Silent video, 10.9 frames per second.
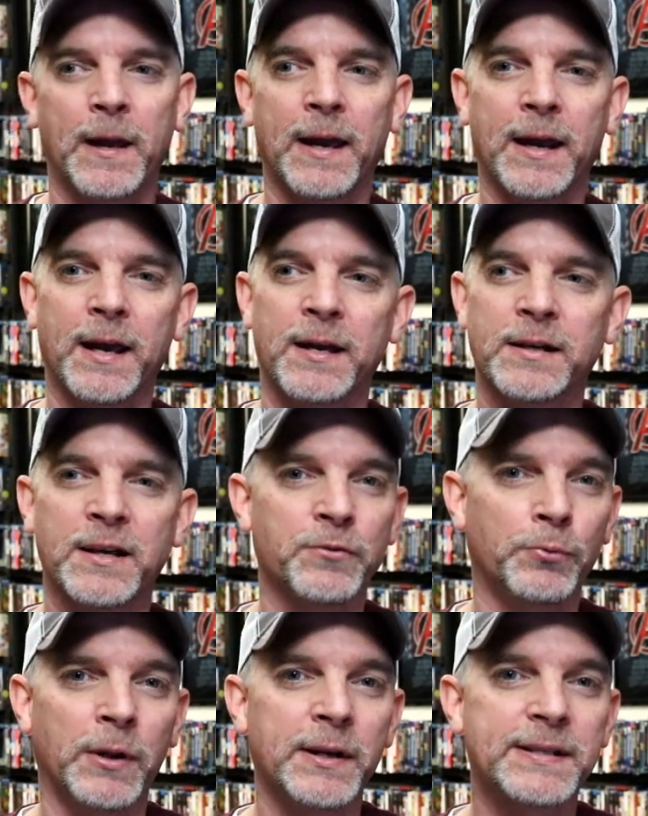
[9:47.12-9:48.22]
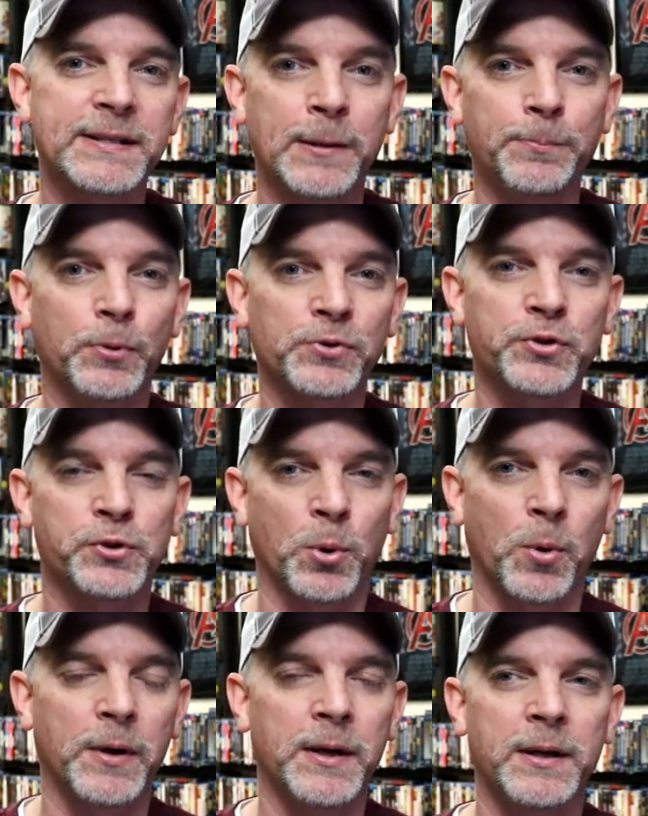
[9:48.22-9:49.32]
and a really simple
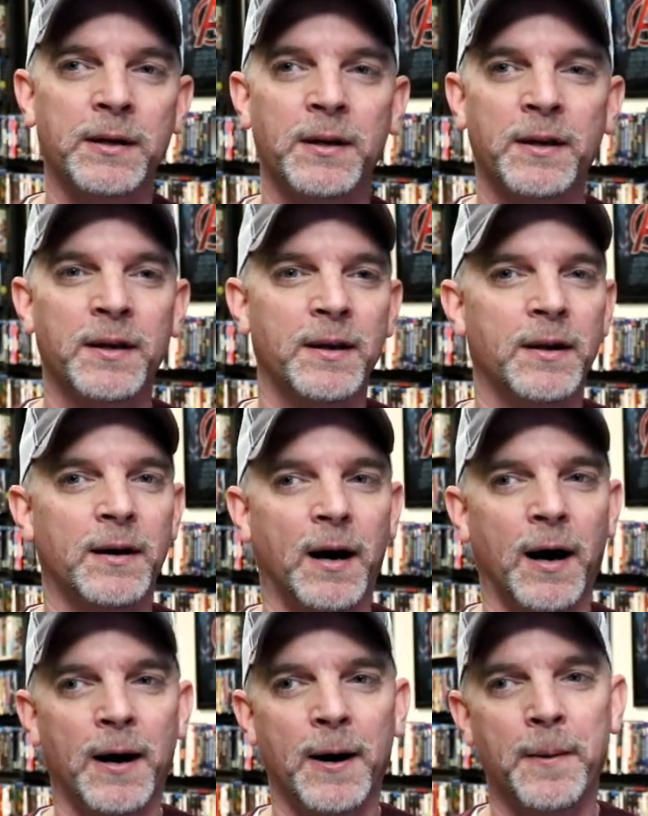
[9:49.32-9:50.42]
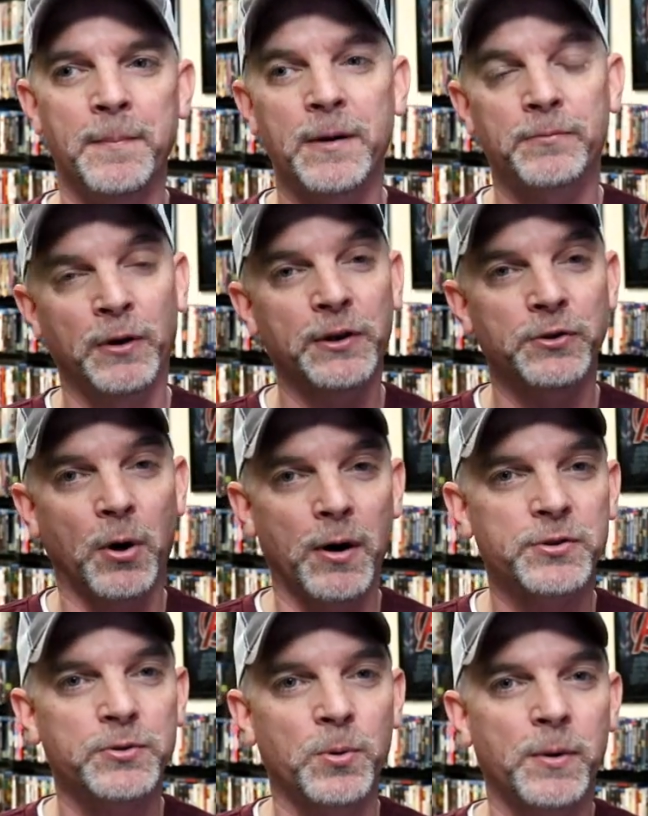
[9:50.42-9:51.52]
story. Um, really
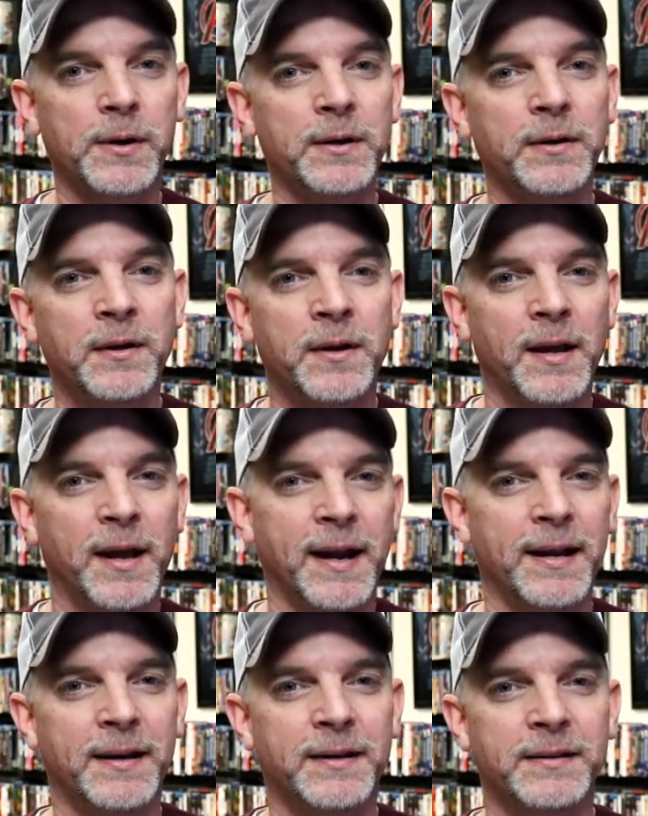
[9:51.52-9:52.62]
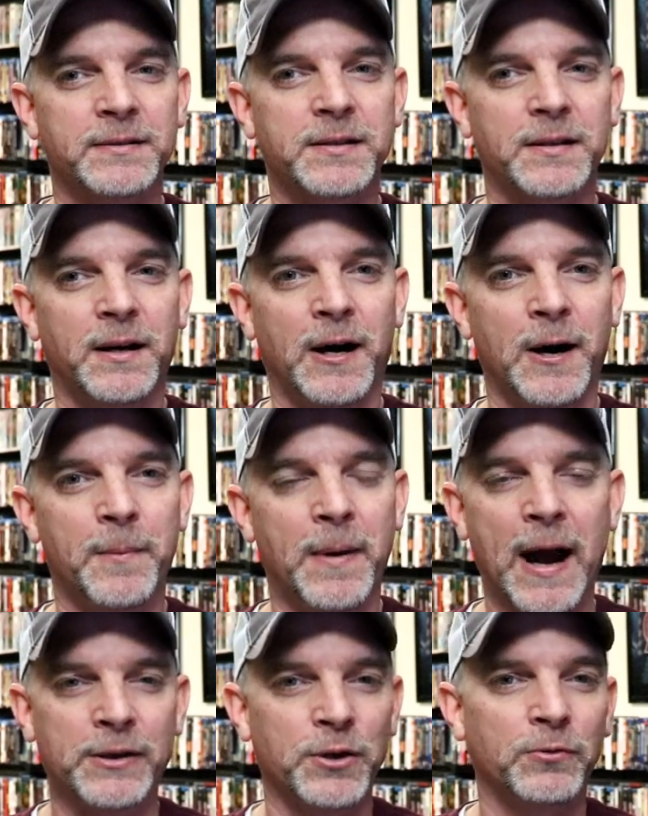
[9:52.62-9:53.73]
dark story, and um,
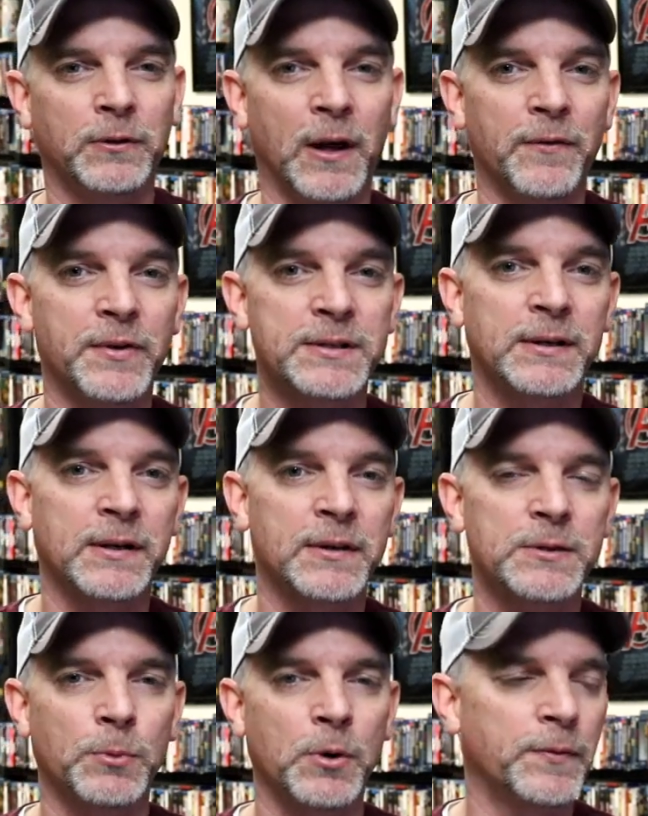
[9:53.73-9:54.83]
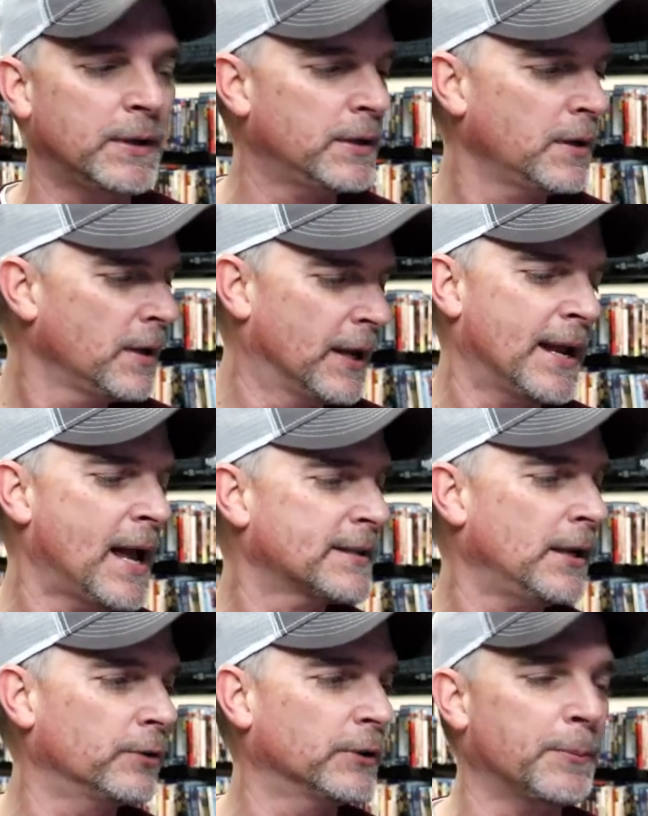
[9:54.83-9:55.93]
I do love visiting this movie. It has
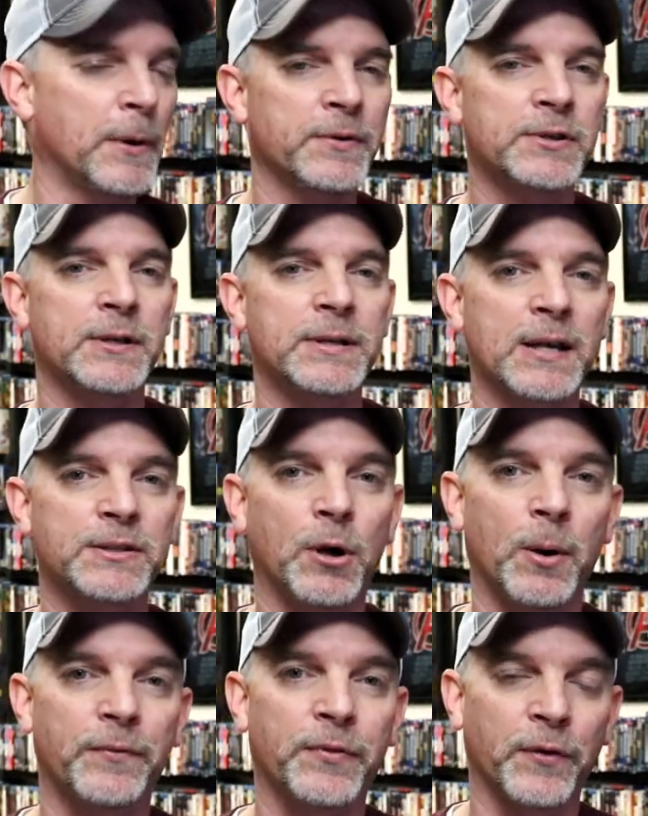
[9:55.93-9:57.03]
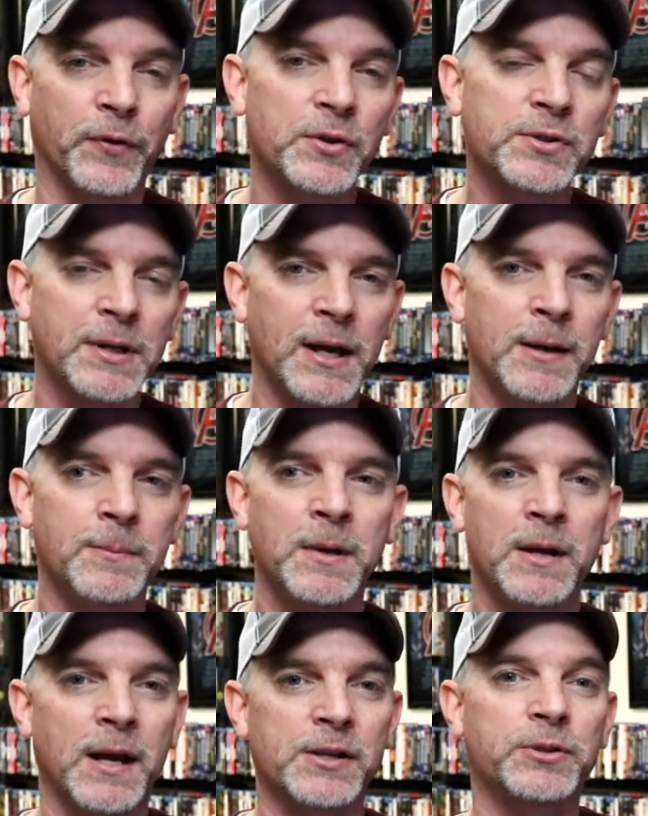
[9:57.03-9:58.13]
held up ever since I saw it the first time
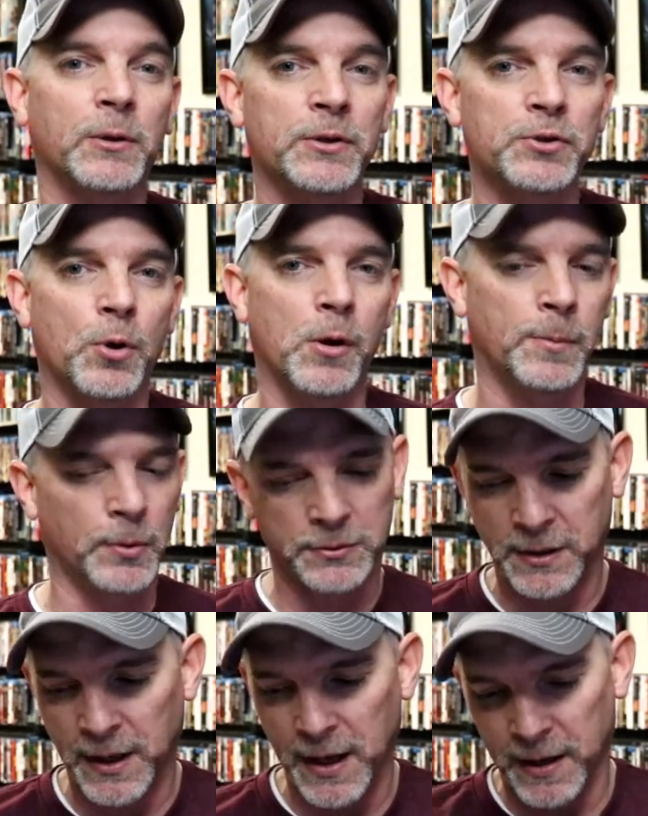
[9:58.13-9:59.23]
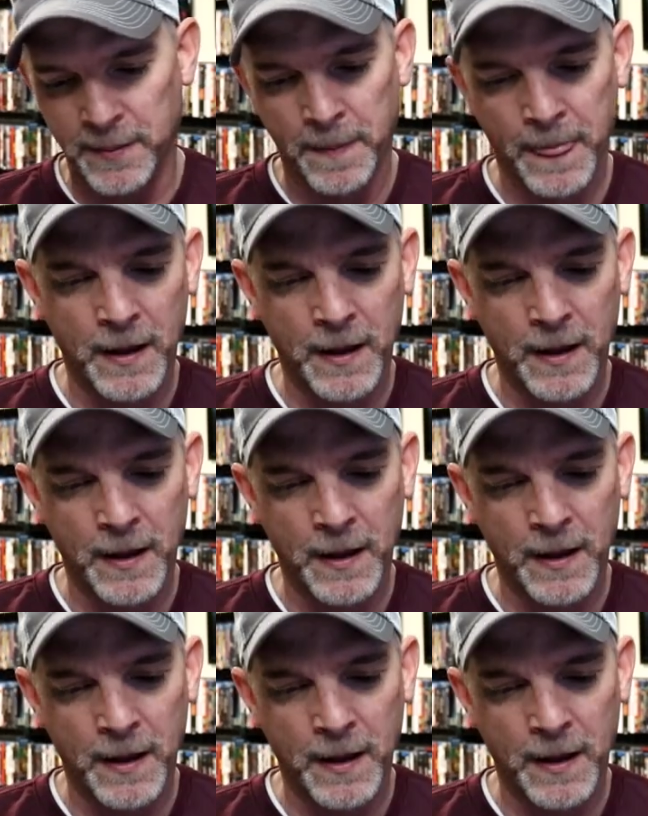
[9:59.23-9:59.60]
and still enjoyable today.